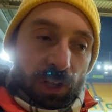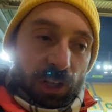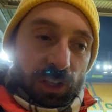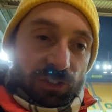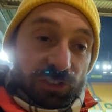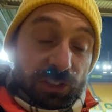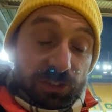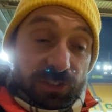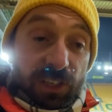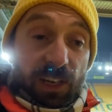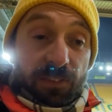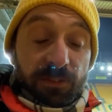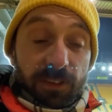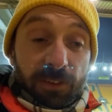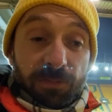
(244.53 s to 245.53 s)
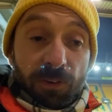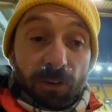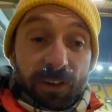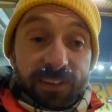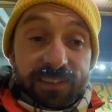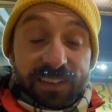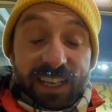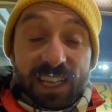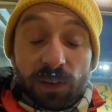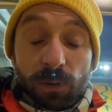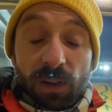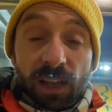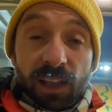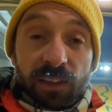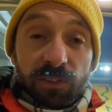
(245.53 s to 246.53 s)
just after Forest
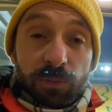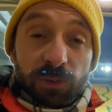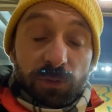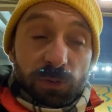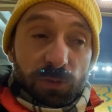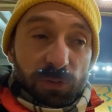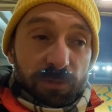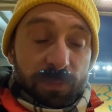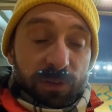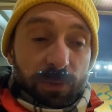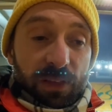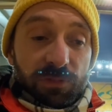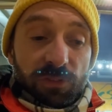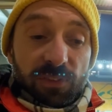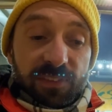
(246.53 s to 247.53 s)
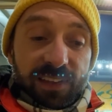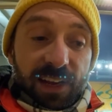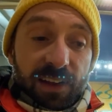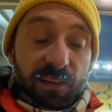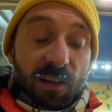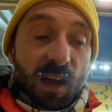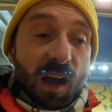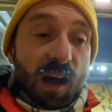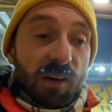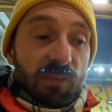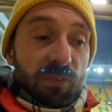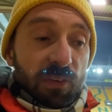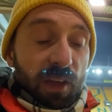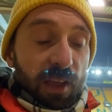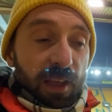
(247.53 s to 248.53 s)
equalised, which was sort of midway through the second
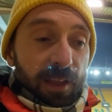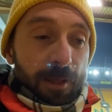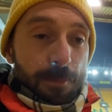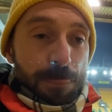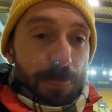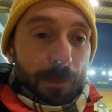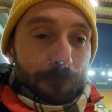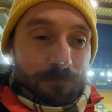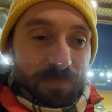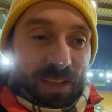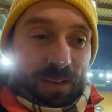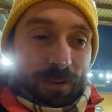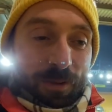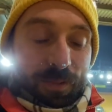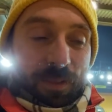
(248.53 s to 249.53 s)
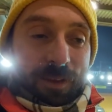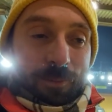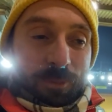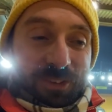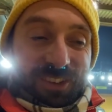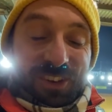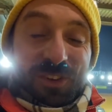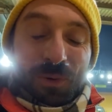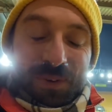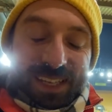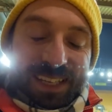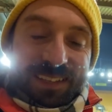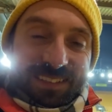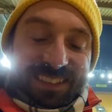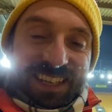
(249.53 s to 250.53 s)
half. It was
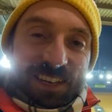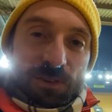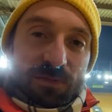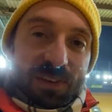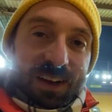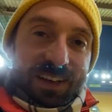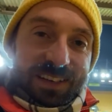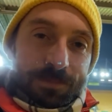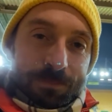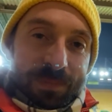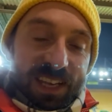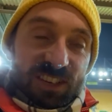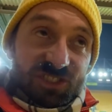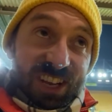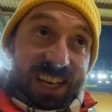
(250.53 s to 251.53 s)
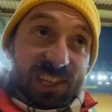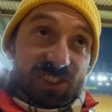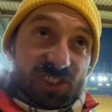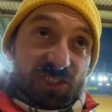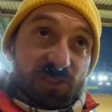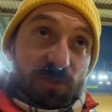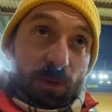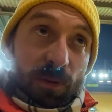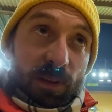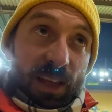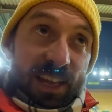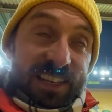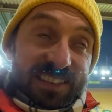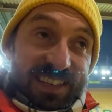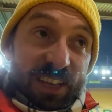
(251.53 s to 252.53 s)
annoying that Daniel Farke didn't make changes
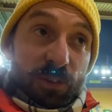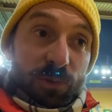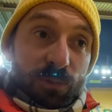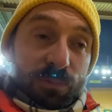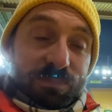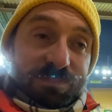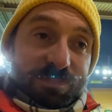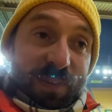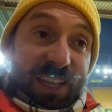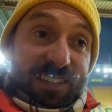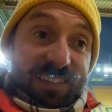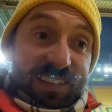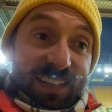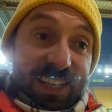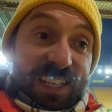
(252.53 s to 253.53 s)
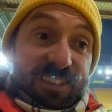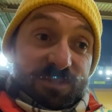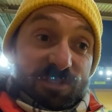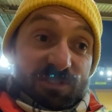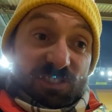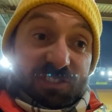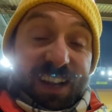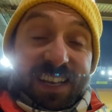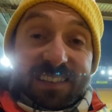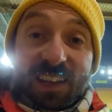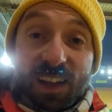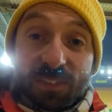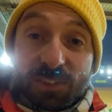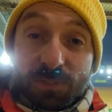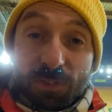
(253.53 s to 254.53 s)
until basically straight
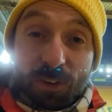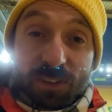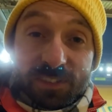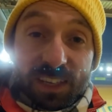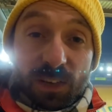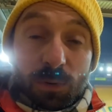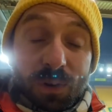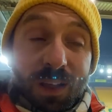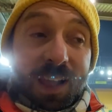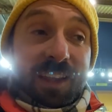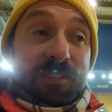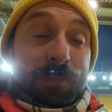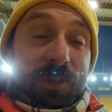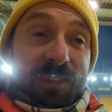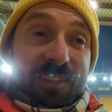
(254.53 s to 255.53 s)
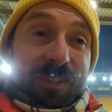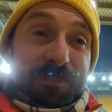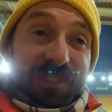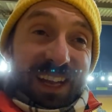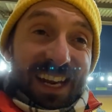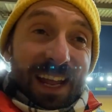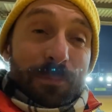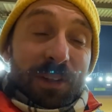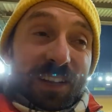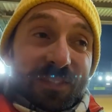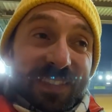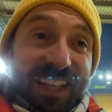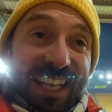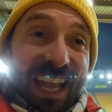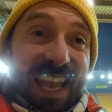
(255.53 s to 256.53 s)
after Forest equalised, because the dynamic of
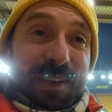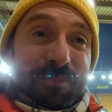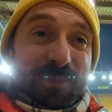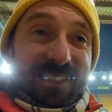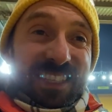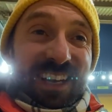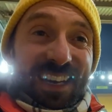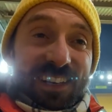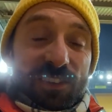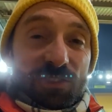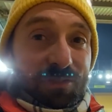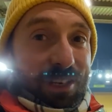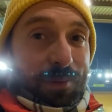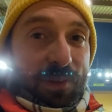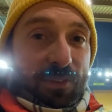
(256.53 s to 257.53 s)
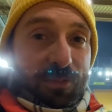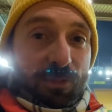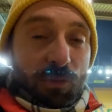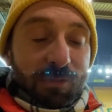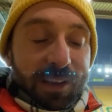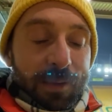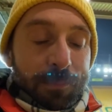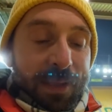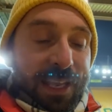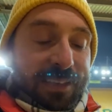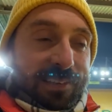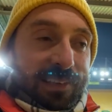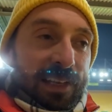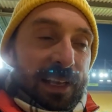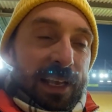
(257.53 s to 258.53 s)
the game was kind of screaming for it a bit.
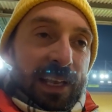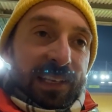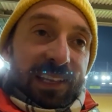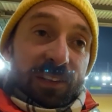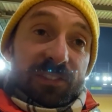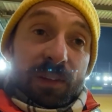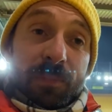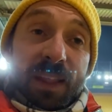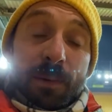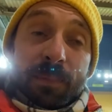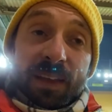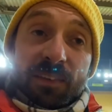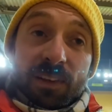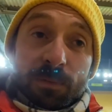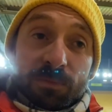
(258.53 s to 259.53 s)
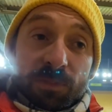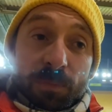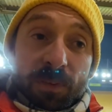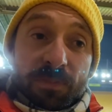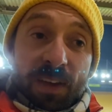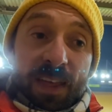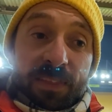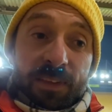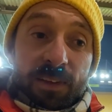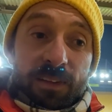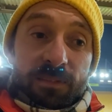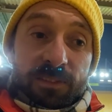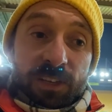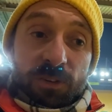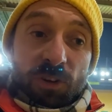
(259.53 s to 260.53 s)
Now, some of that may have come from the fact that
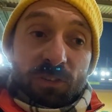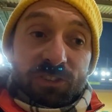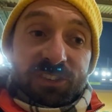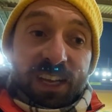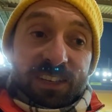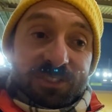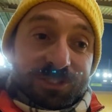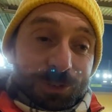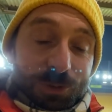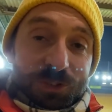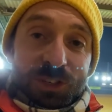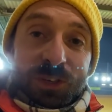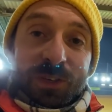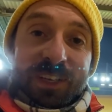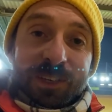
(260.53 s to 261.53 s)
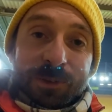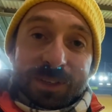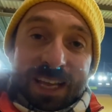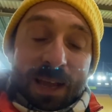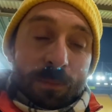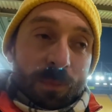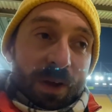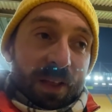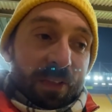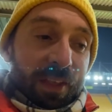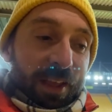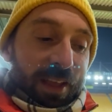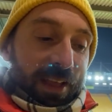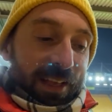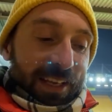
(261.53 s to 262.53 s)
Norwich had Jordan Hugill, Camwell,
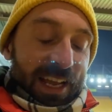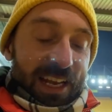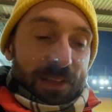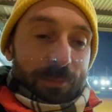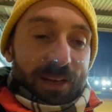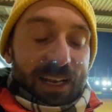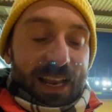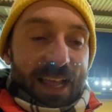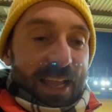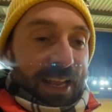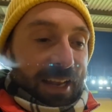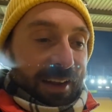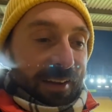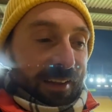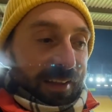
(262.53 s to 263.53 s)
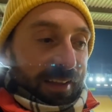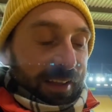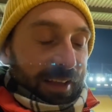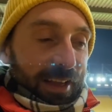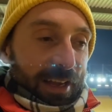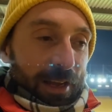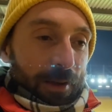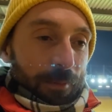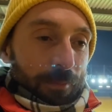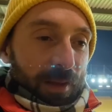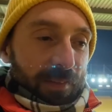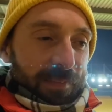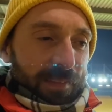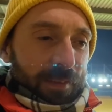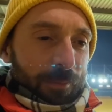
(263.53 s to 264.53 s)
Kenny McLean, I
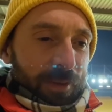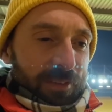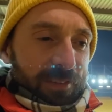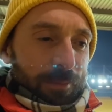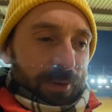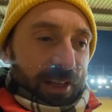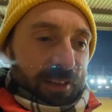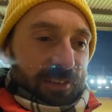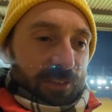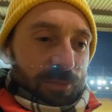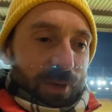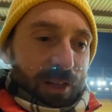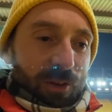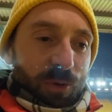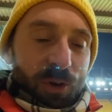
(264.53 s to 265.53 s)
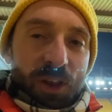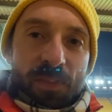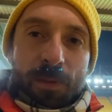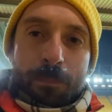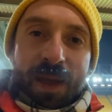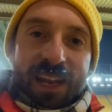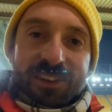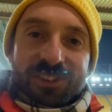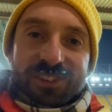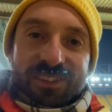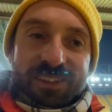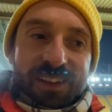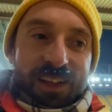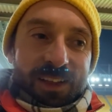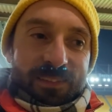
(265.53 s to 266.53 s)
think there was someone else as well, all on the bench, and
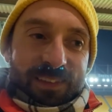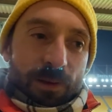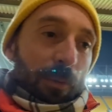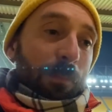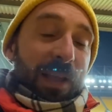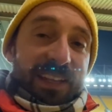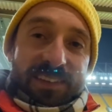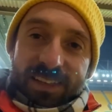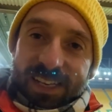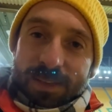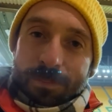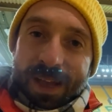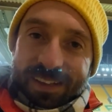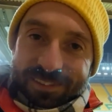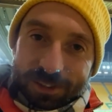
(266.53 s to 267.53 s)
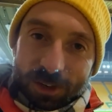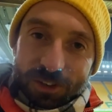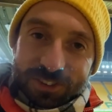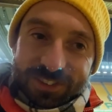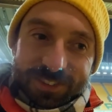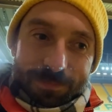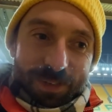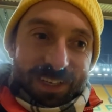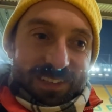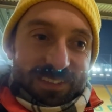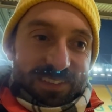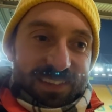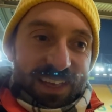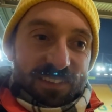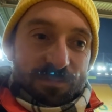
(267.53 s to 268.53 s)
they were basically mascots
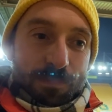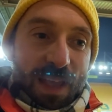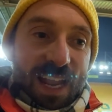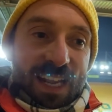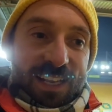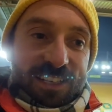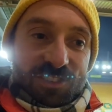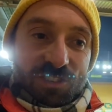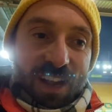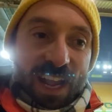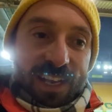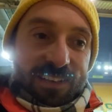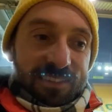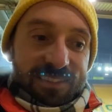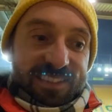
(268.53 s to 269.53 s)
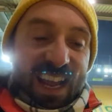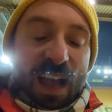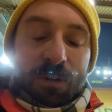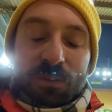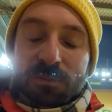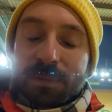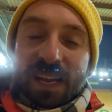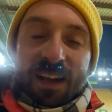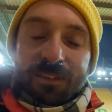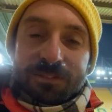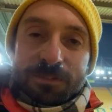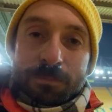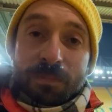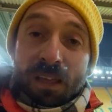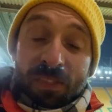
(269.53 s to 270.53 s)
because they've barely trained. Dowell's been out
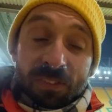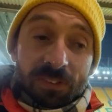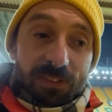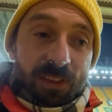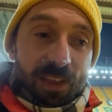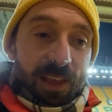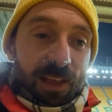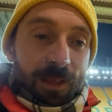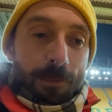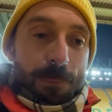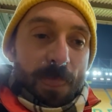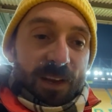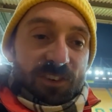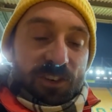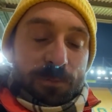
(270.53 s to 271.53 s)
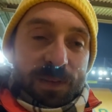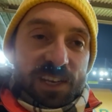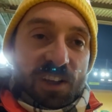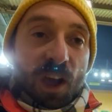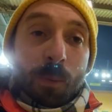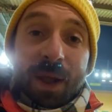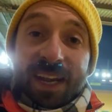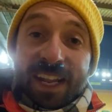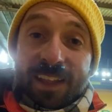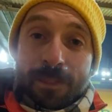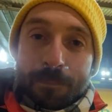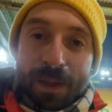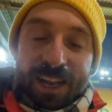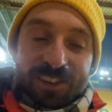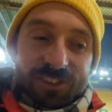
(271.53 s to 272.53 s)
for months. They should have been nowhere near the
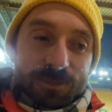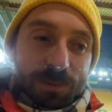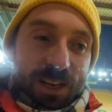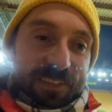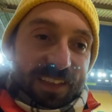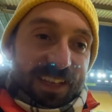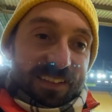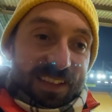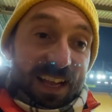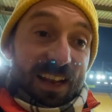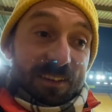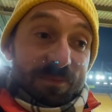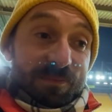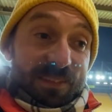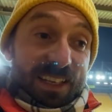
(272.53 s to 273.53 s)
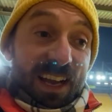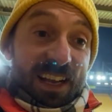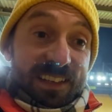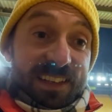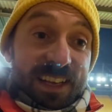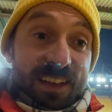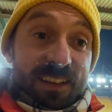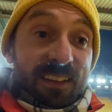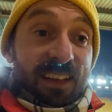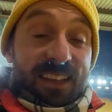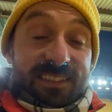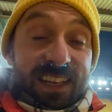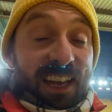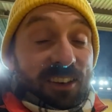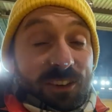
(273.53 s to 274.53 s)
bench, but I think the idea, as
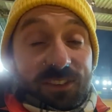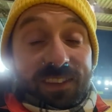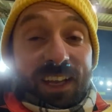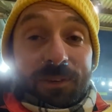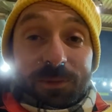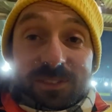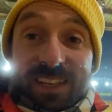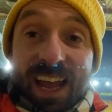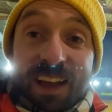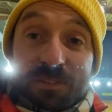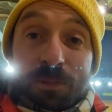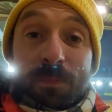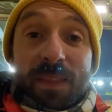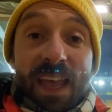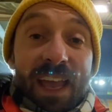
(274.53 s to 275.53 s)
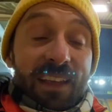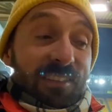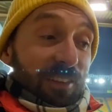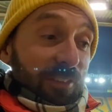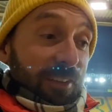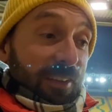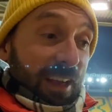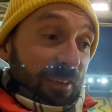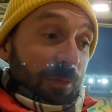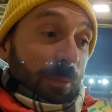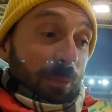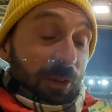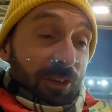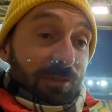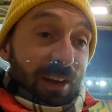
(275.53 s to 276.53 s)
Daniel said, was to have them there so that everyone
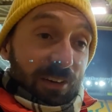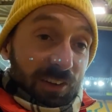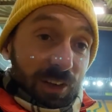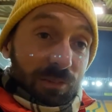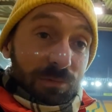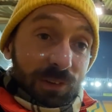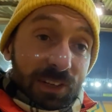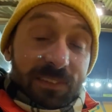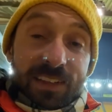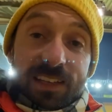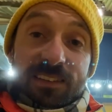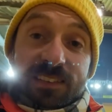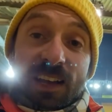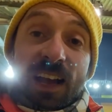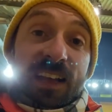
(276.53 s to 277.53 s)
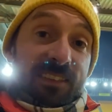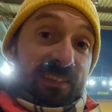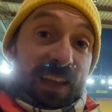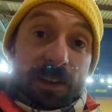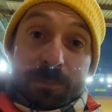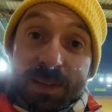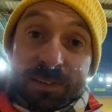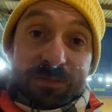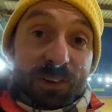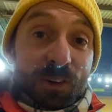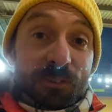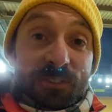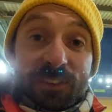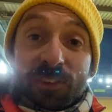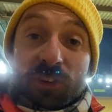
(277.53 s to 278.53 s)
would look around and go, look at these guys, and they'd be
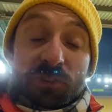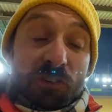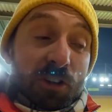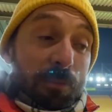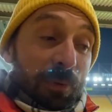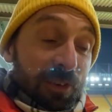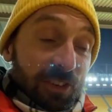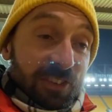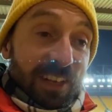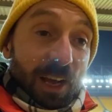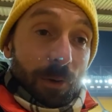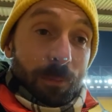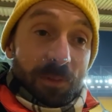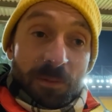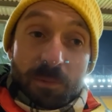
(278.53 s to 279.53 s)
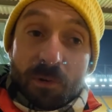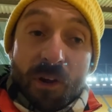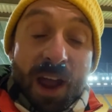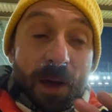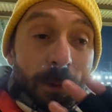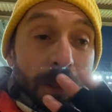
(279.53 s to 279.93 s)
involved in the group and just help with the morale,